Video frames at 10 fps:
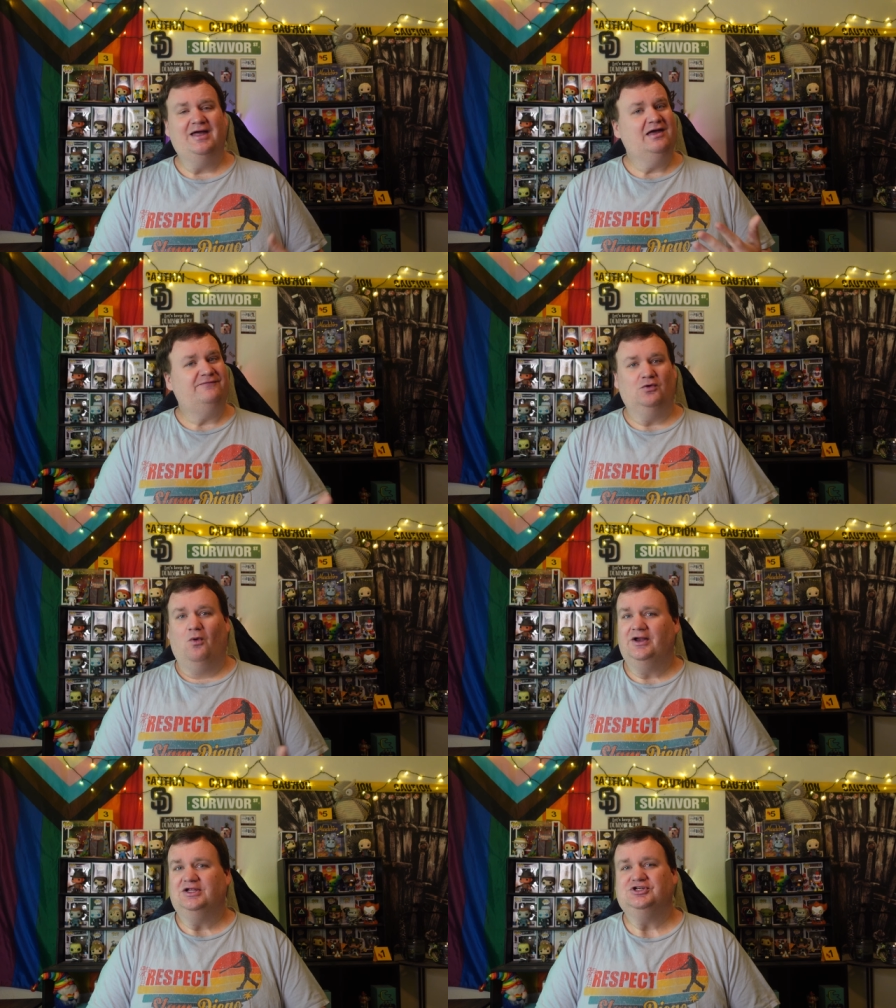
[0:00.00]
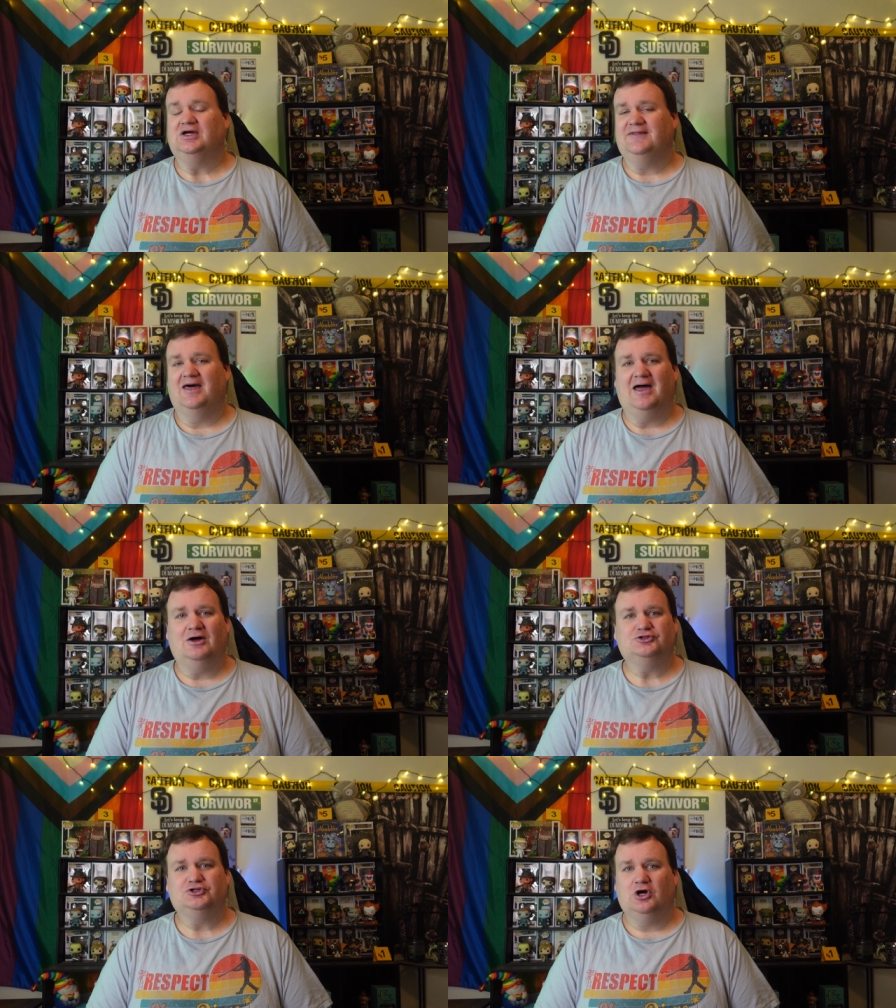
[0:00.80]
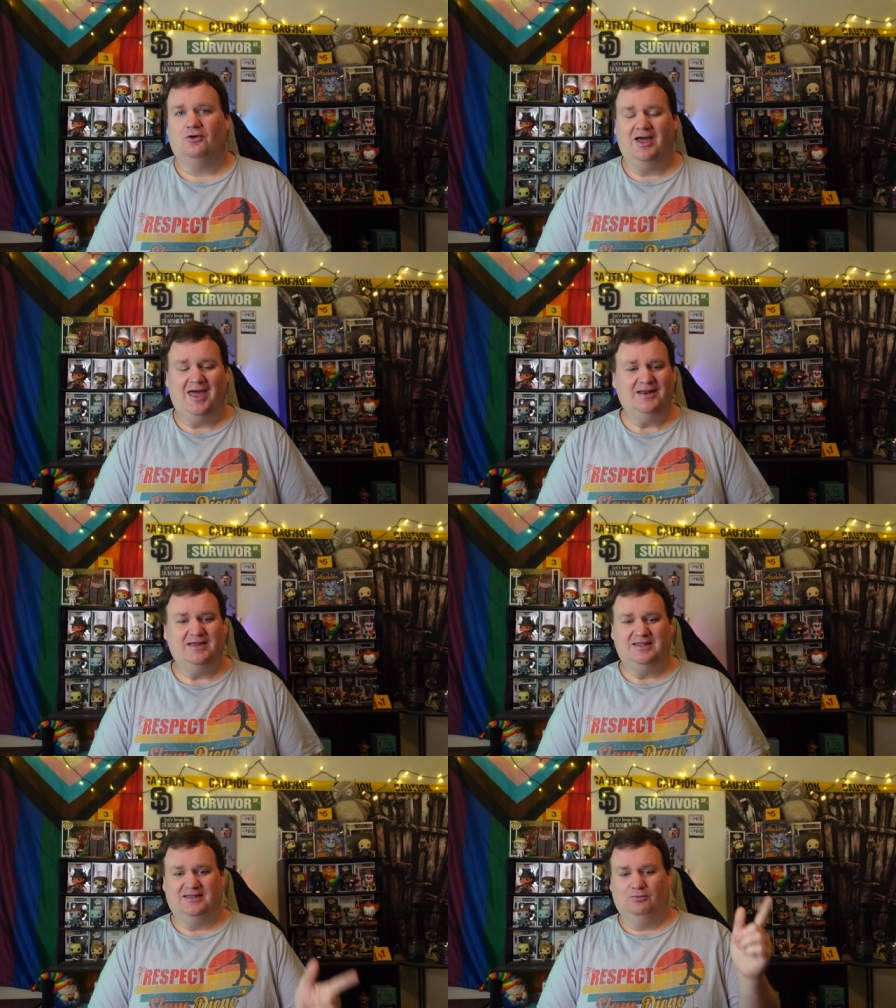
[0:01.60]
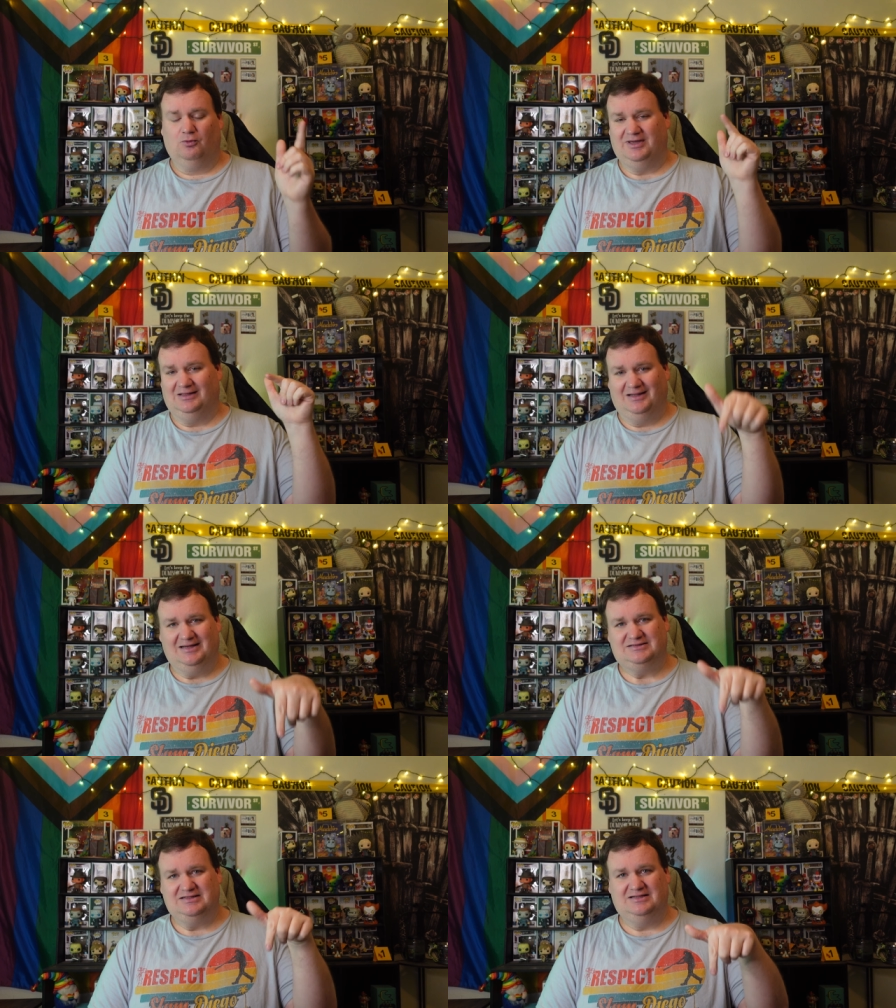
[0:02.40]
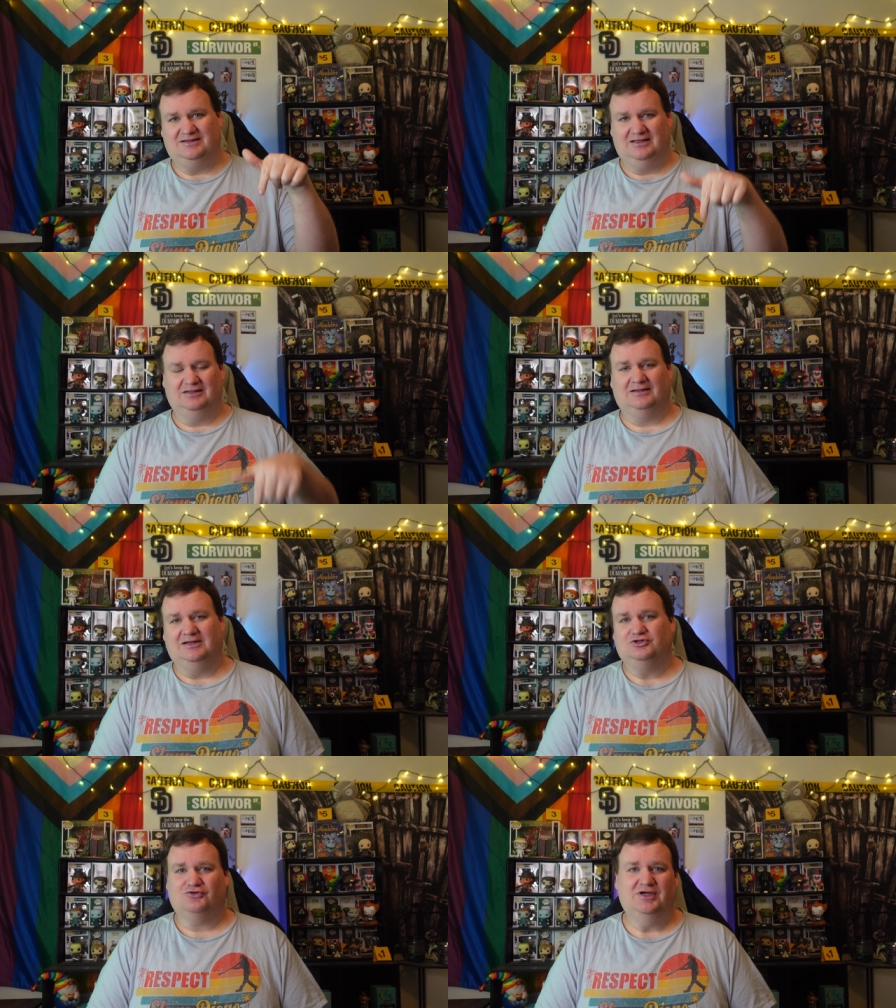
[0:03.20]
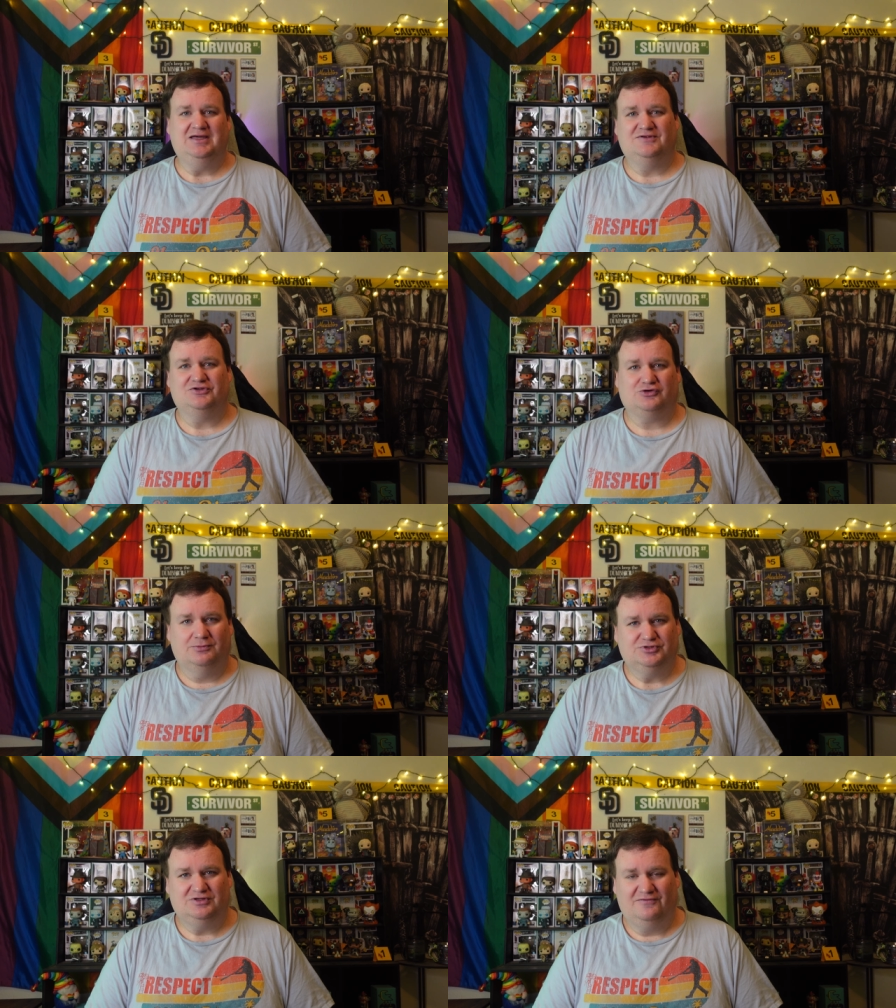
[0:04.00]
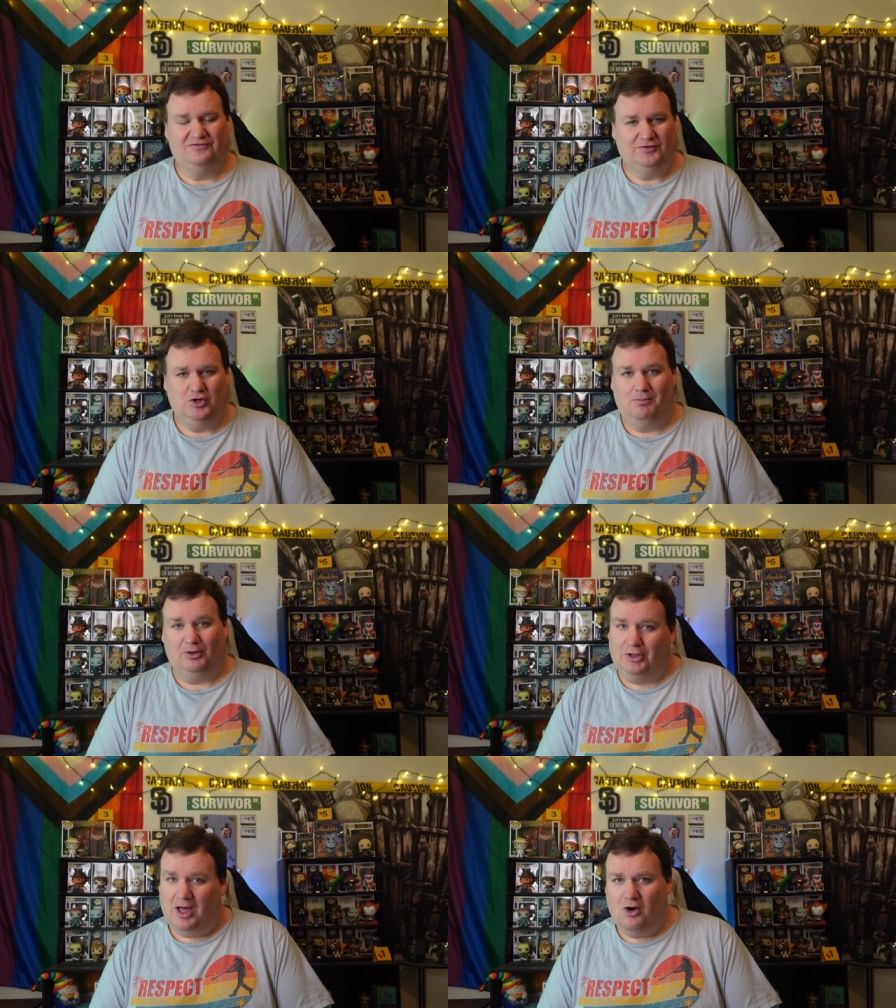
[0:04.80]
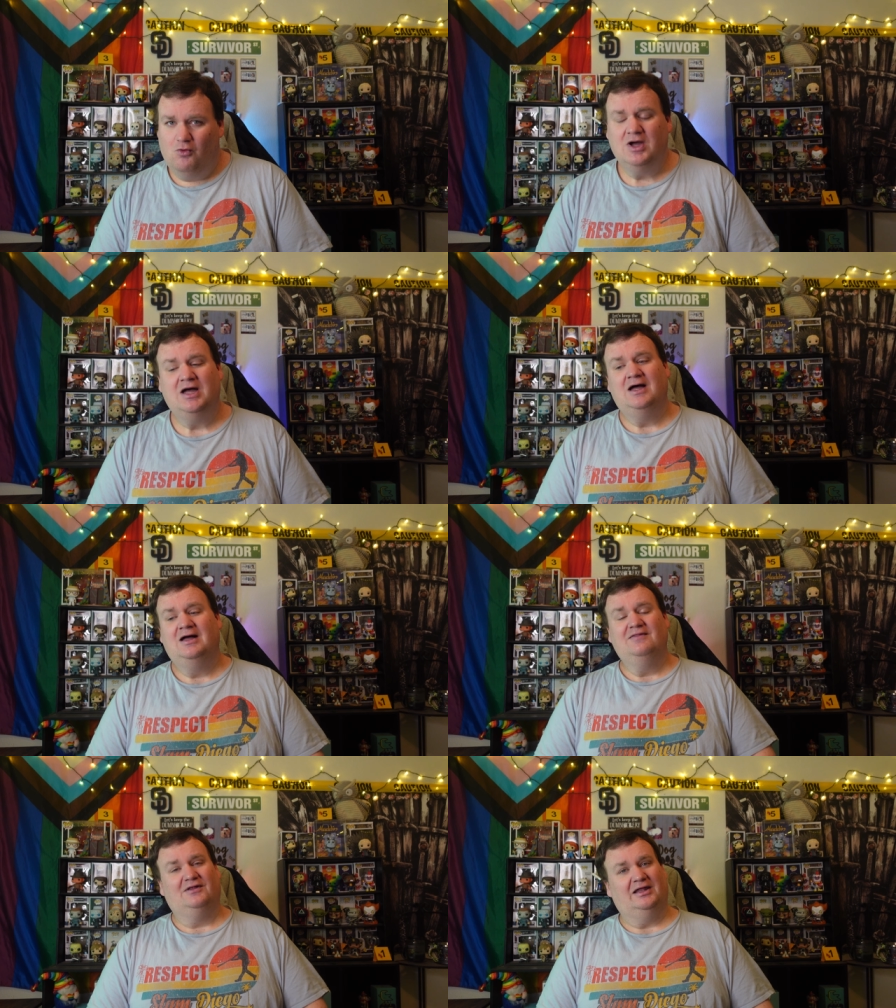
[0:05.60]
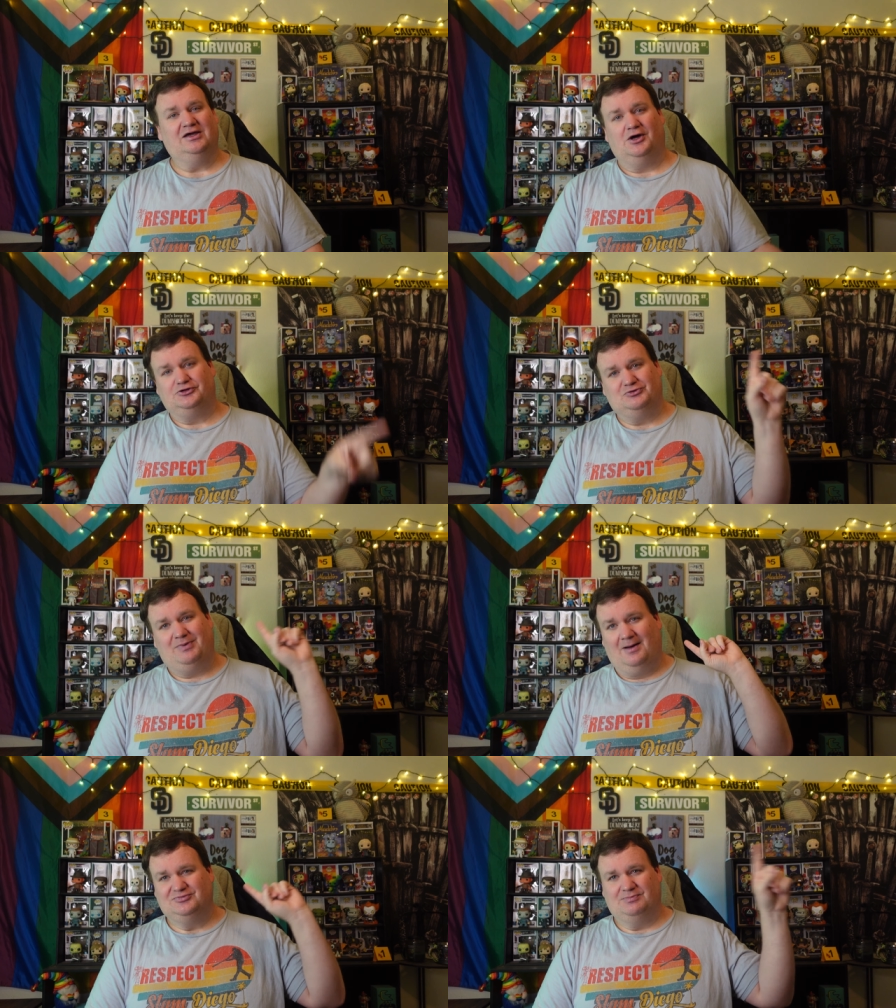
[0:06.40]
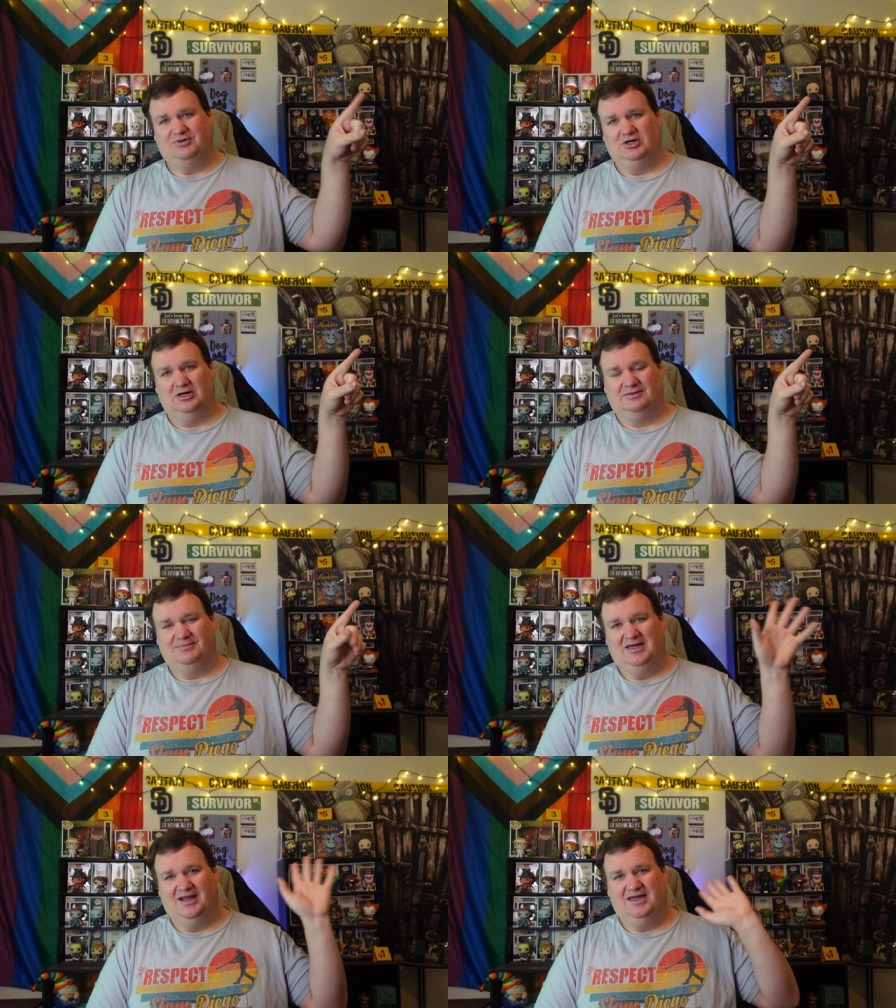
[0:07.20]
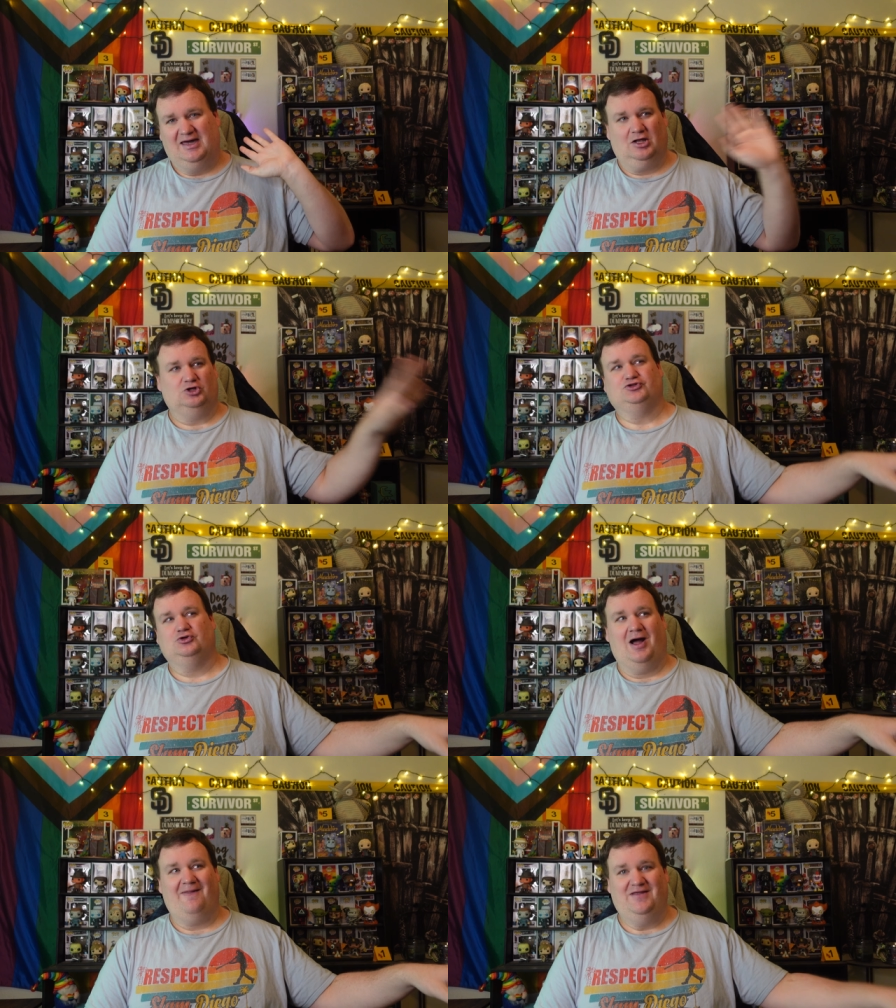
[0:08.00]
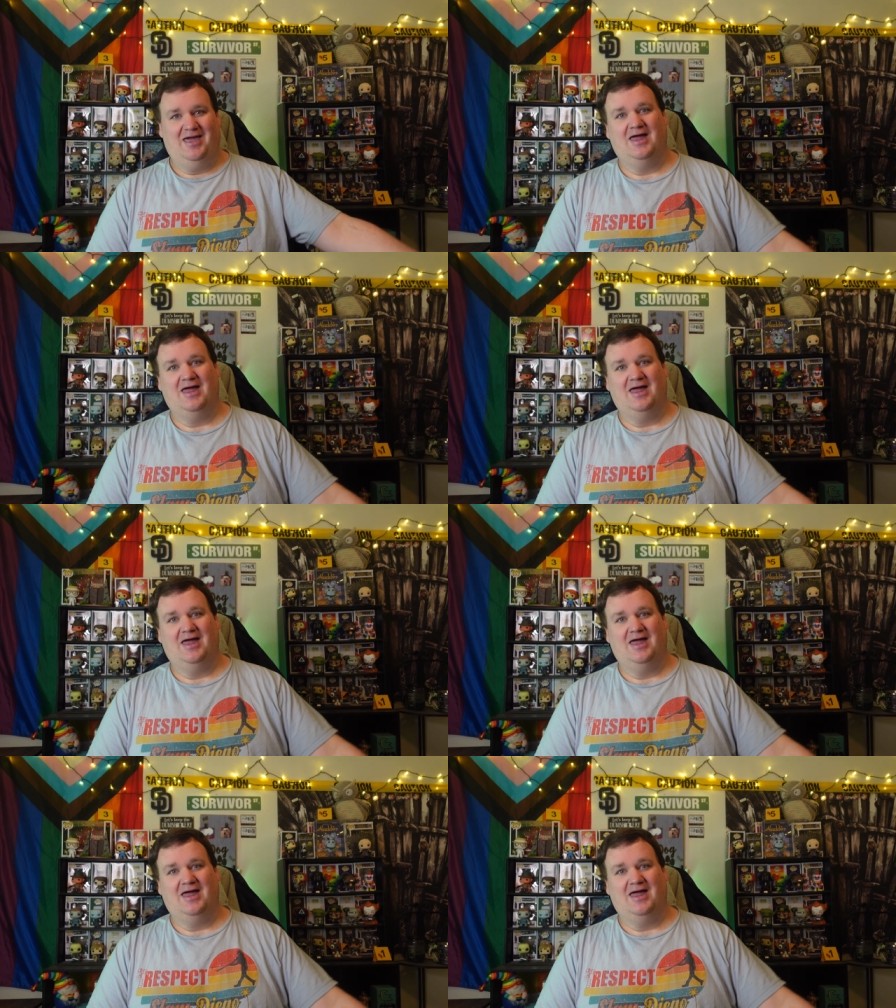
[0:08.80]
If you want to check that out, go ahead. It will be linked in the link tree in the description of this video below. The link also pops up here at the beginning and also at the